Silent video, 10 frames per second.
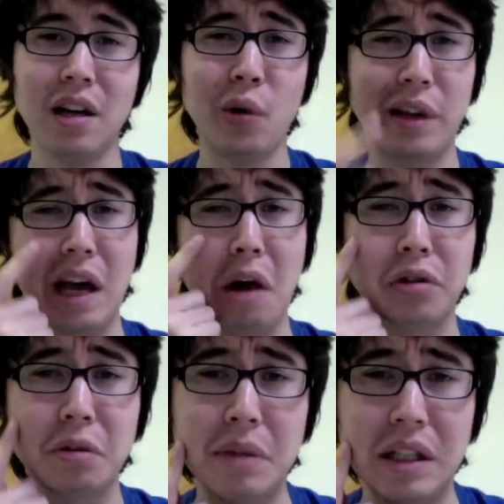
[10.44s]
Without
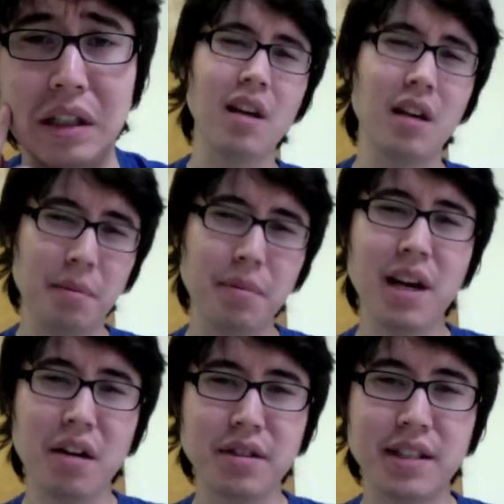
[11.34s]
me But
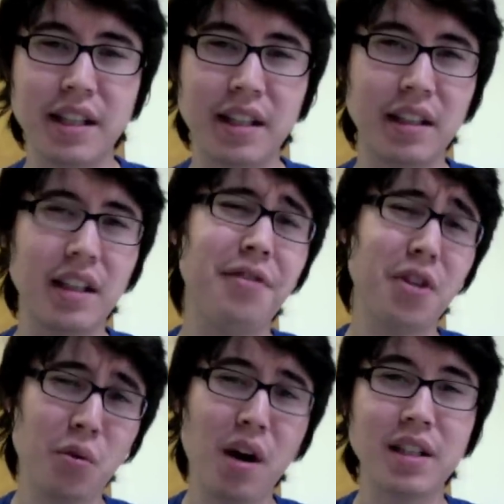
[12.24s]
I was thinking if you're
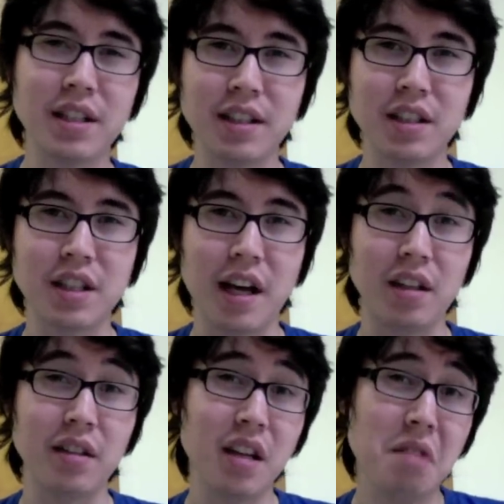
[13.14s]
watching this
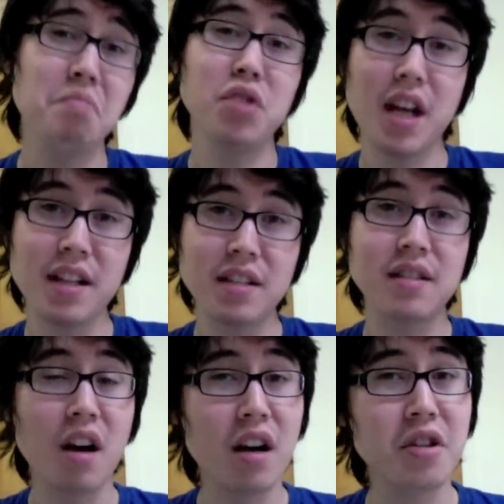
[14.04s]
channel then chances
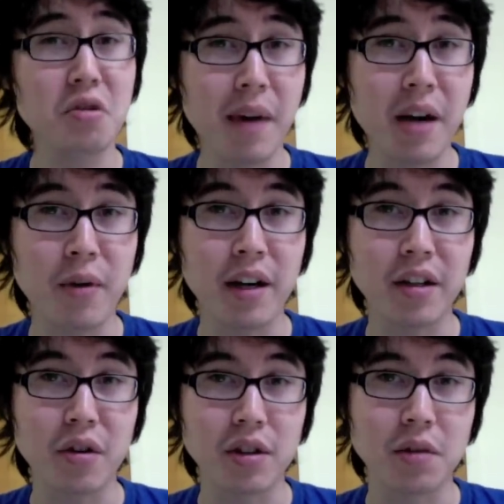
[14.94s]
are you might want to
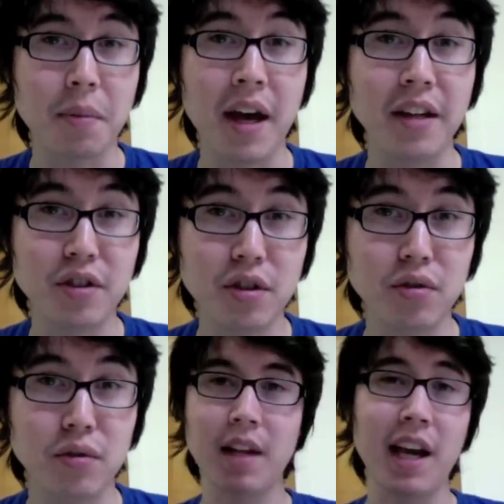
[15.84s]
go to Japan
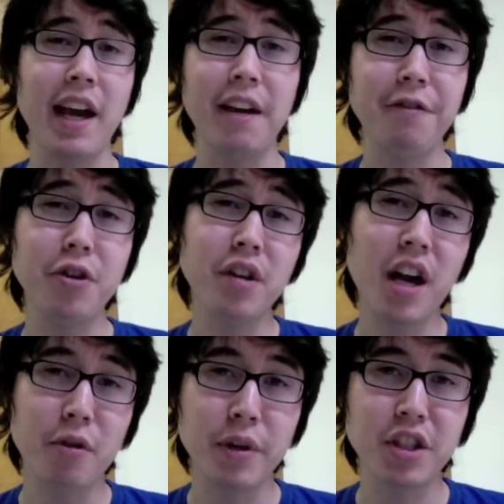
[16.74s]
too And if you're
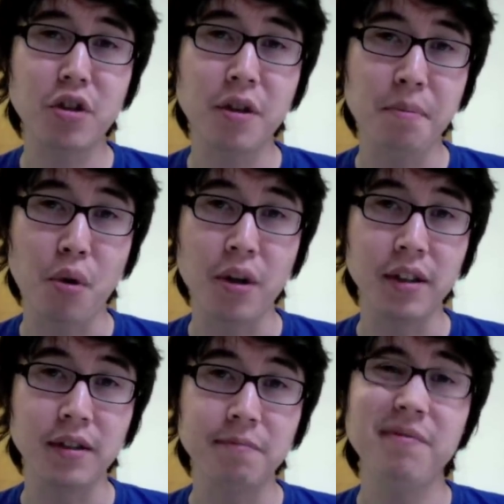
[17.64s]
not rich or
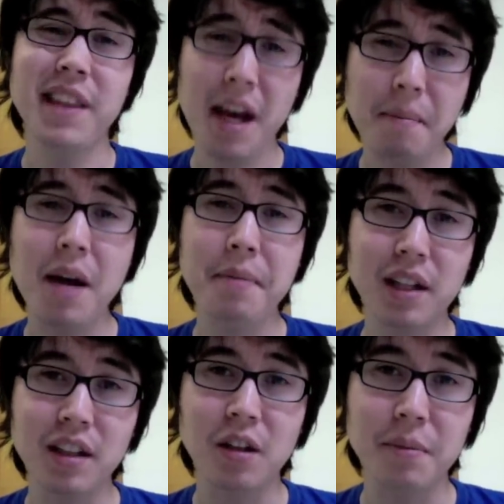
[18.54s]
important that might be a
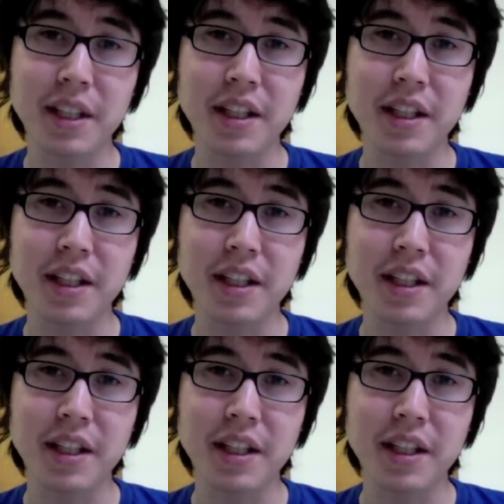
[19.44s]
little bit